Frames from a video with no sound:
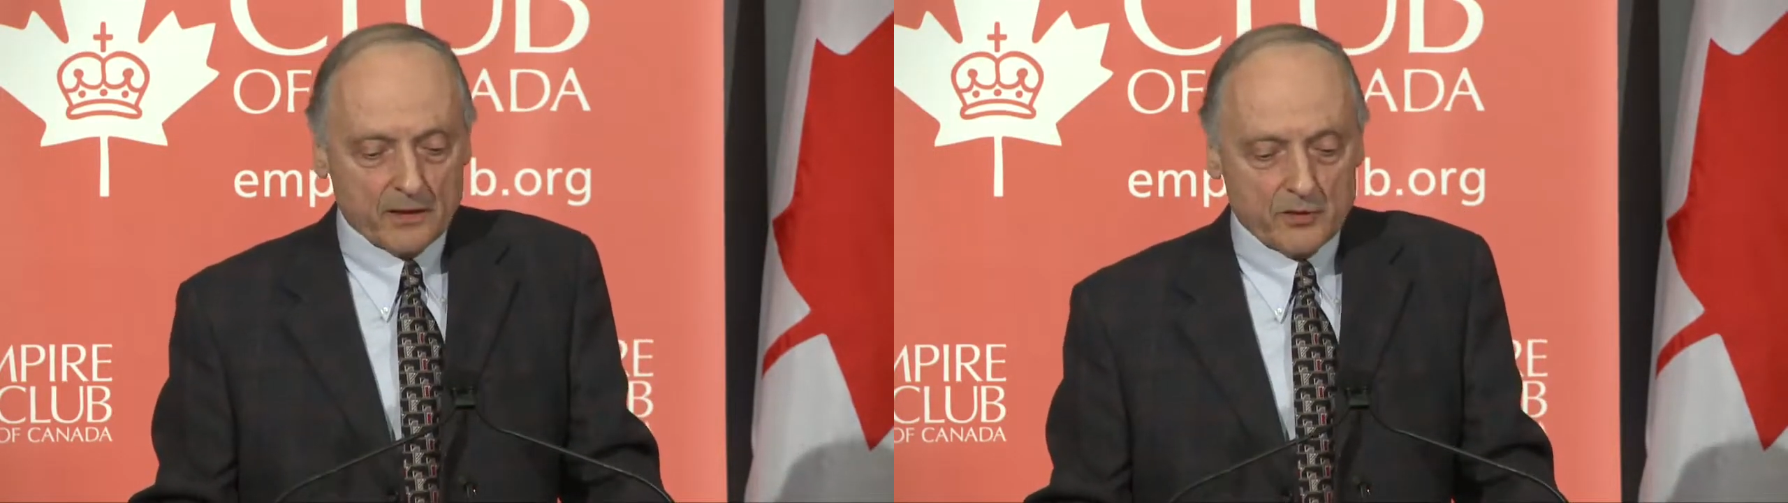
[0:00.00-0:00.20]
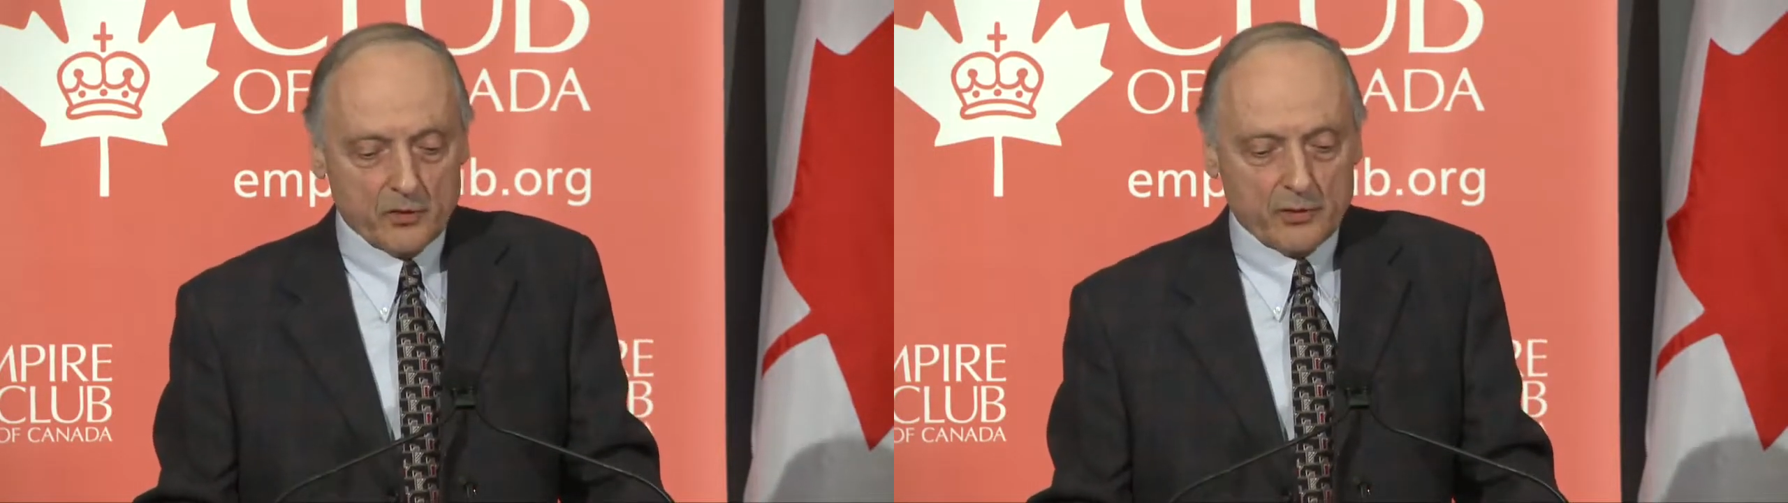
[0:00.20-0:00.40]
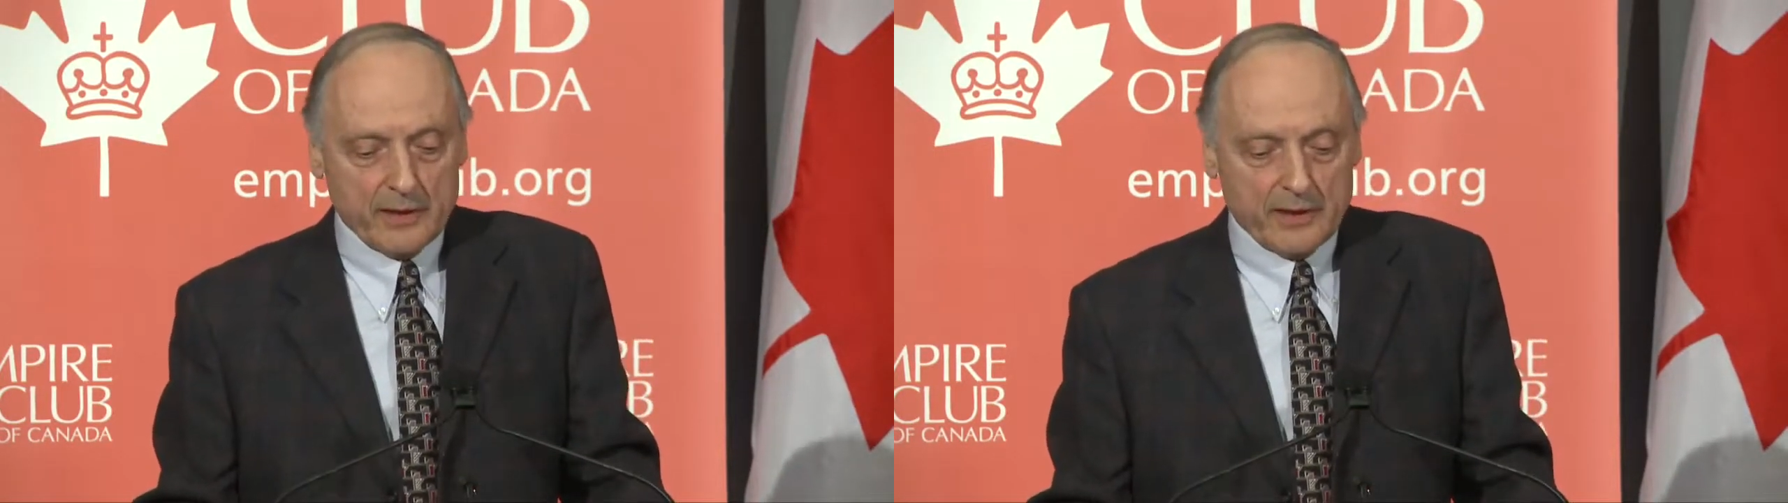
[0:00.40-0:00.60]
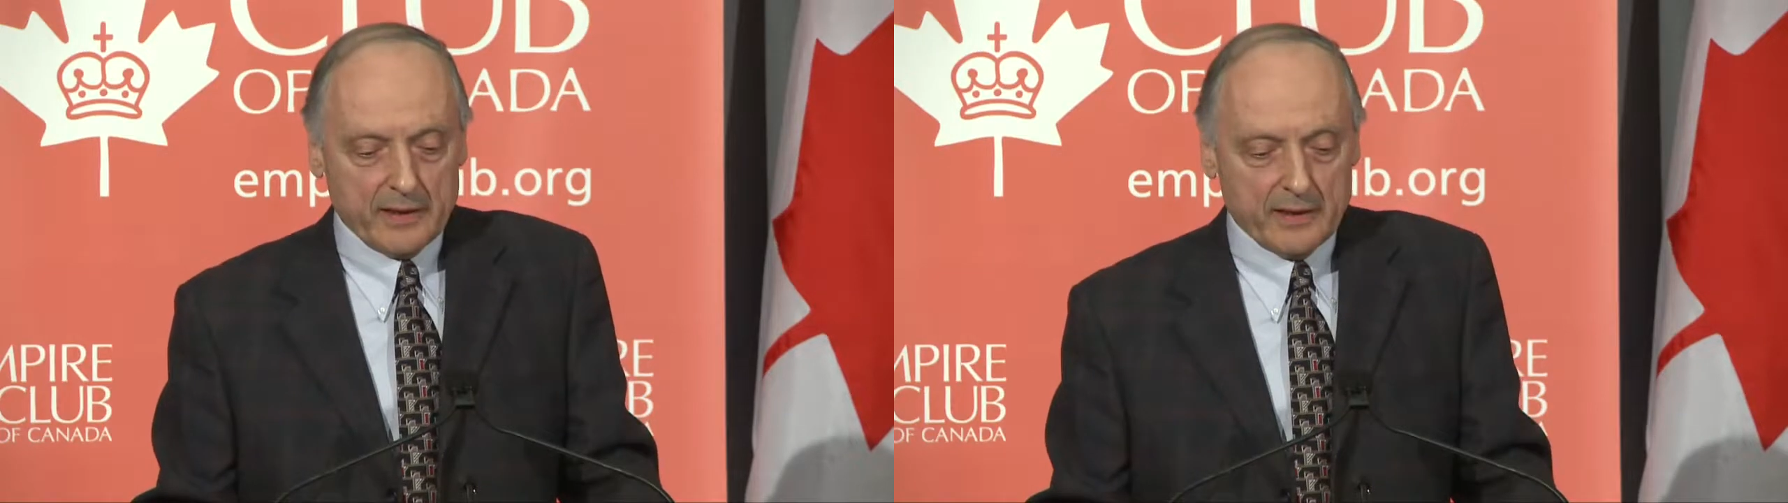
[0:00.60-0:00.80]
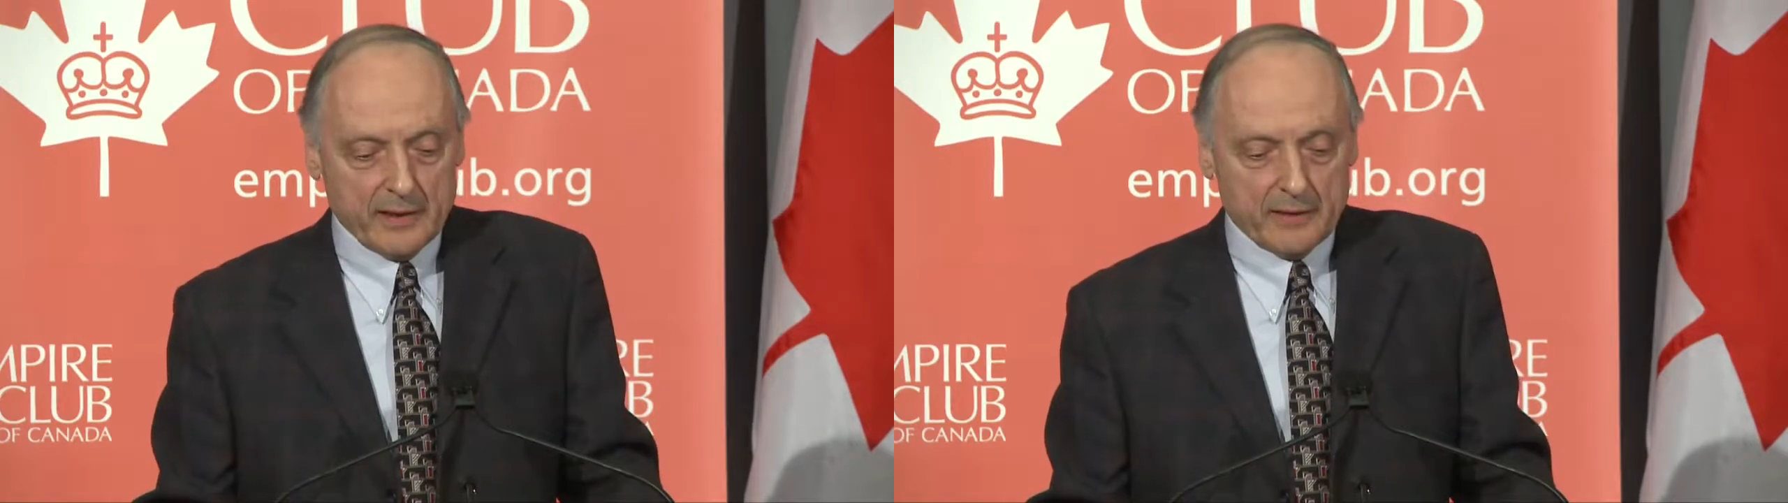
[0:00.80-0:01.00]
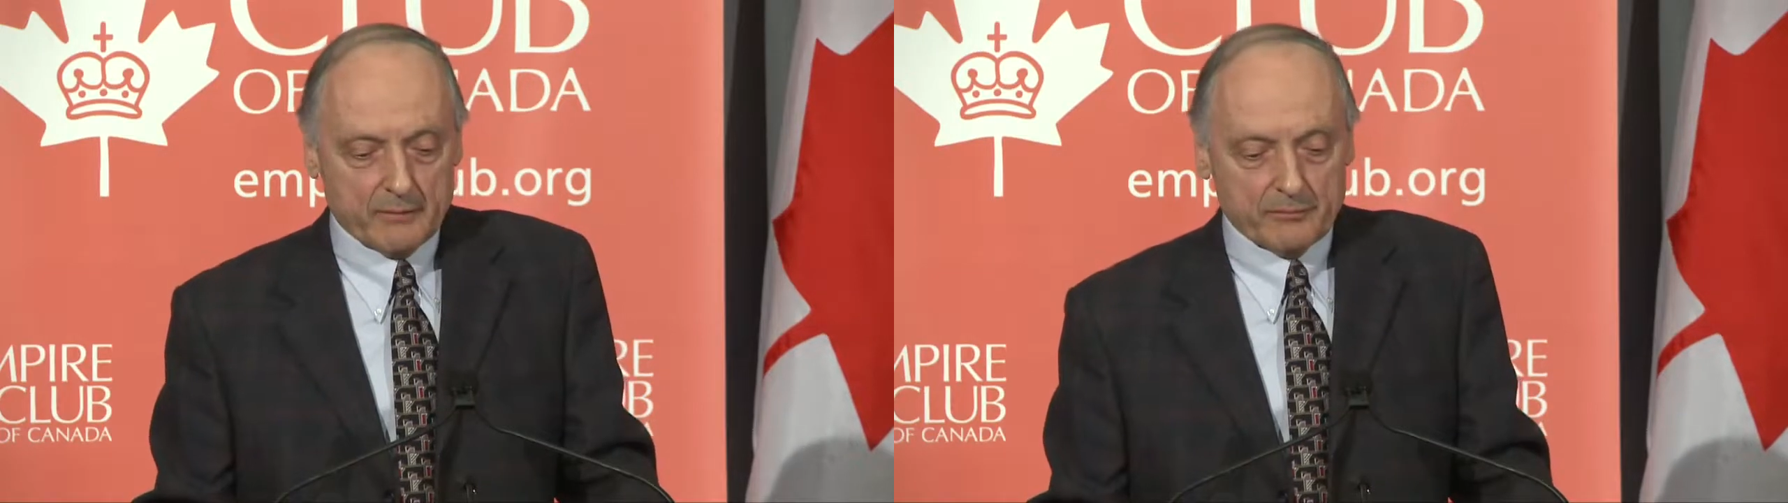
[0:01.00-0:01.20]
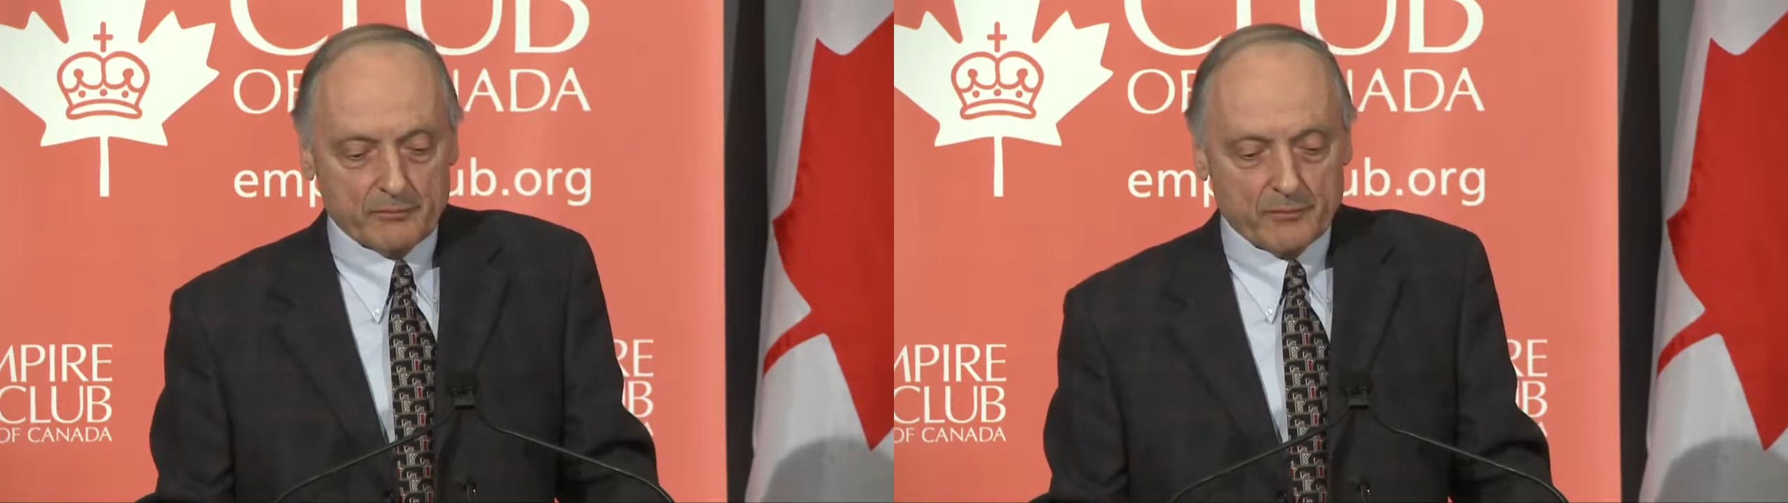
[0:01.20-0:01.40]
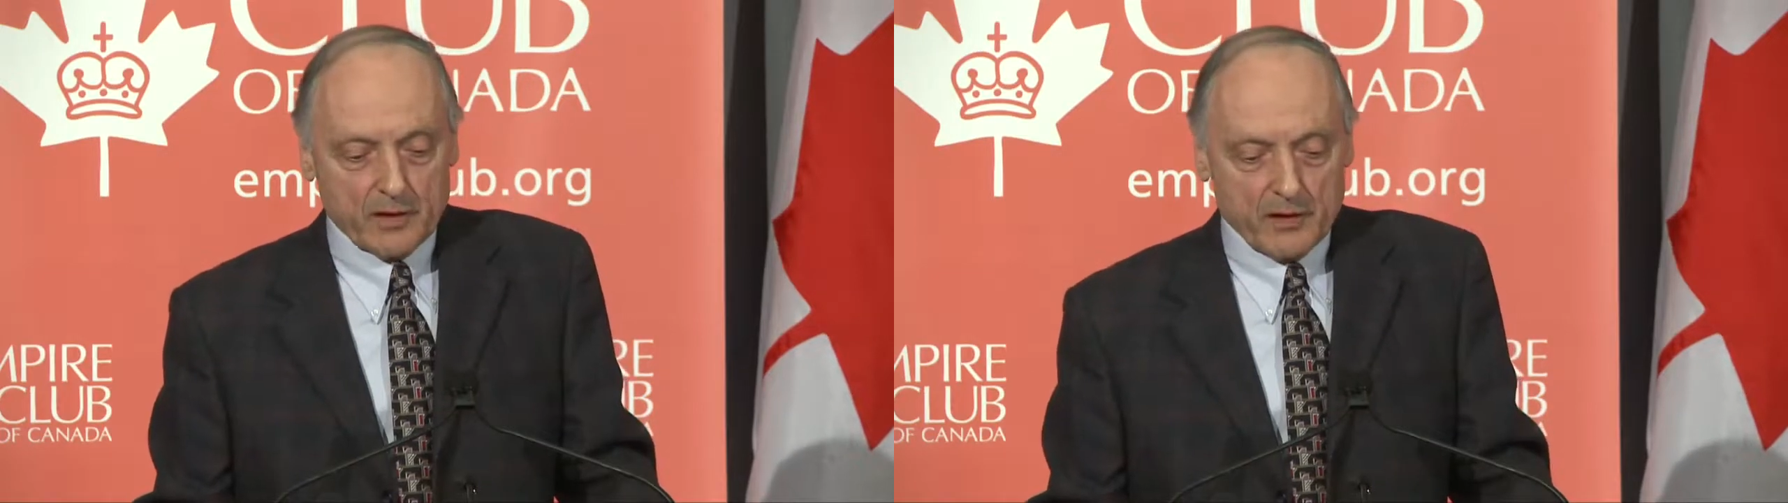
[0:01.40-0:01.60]

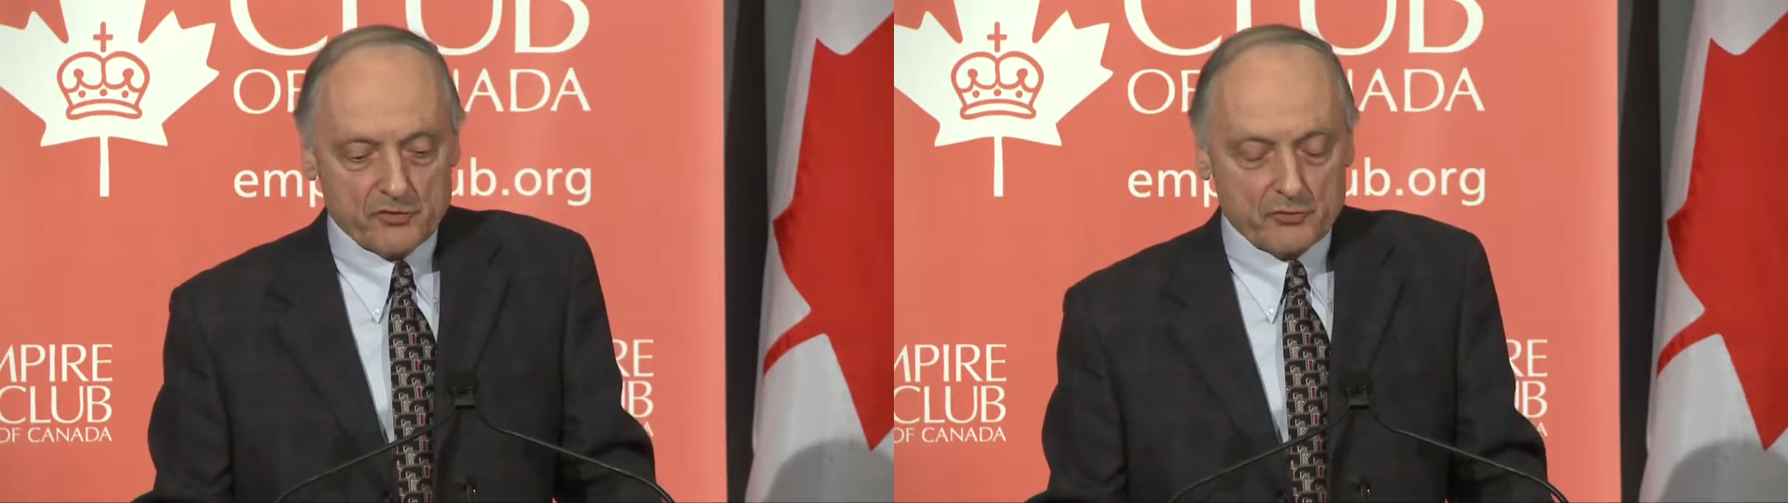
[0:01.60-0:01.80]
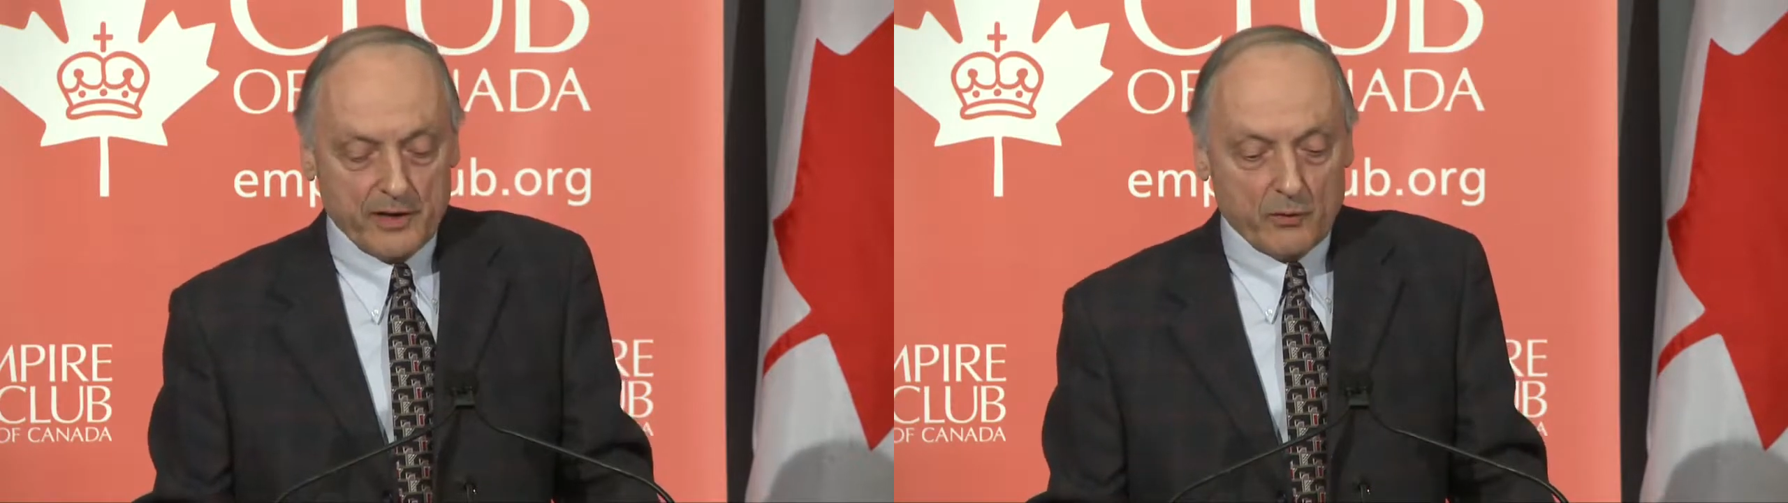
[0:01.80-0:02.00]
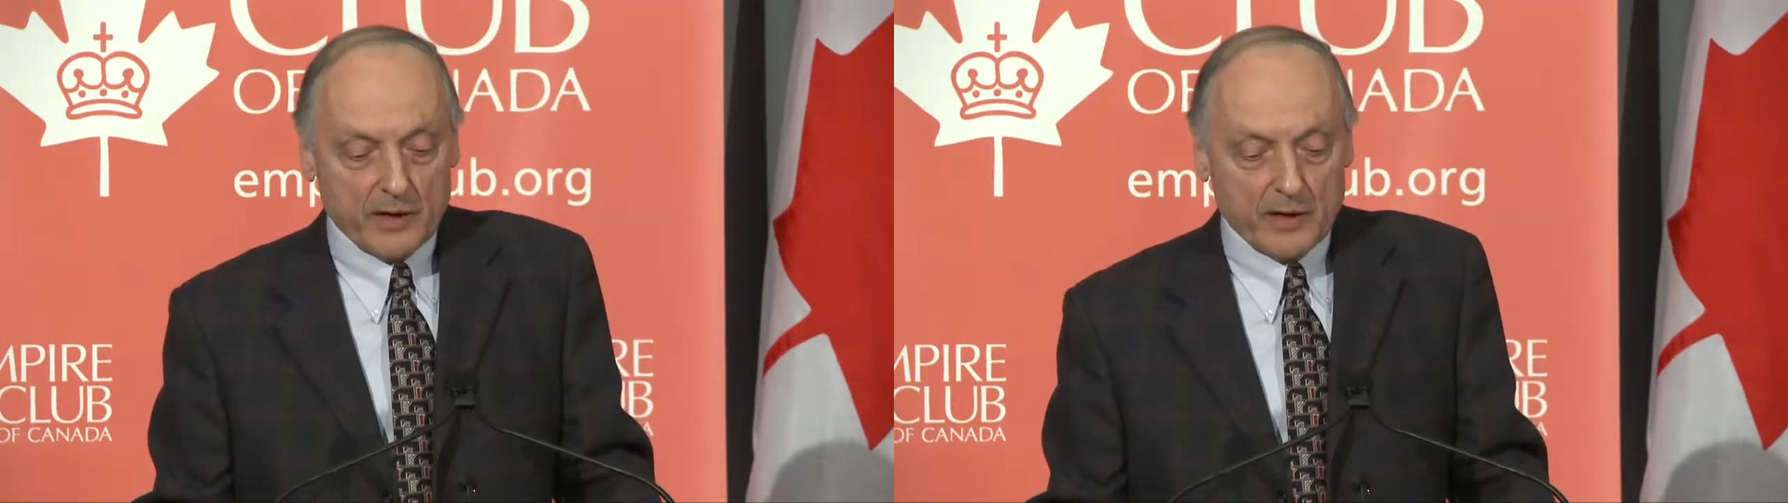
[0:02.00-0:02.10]
straight